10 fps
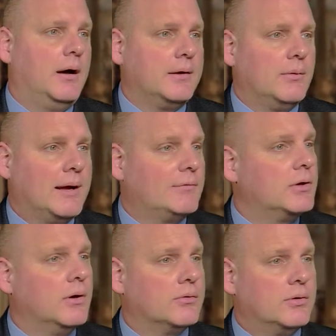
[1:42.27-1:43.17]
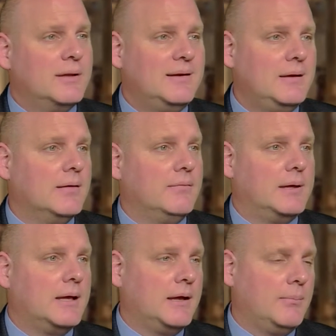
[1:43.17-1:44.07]
You would have to go to the
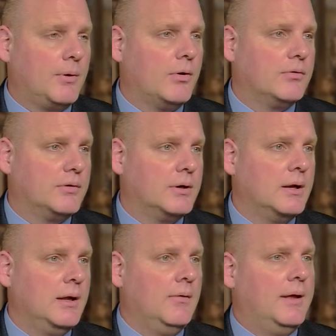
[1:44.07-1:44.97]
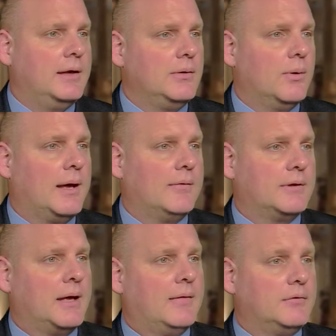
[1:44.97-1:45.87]
DMV in person, and you would have
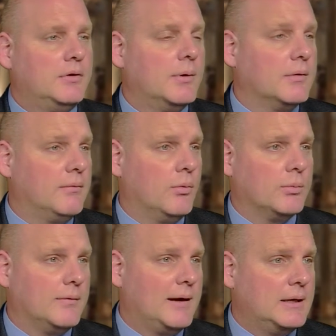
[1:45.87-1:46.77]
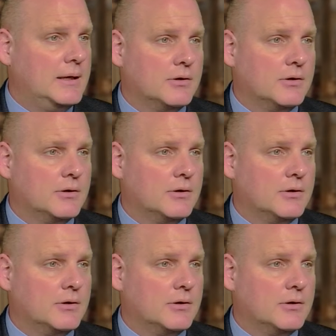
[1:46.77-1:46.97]
to have two other forms of ID.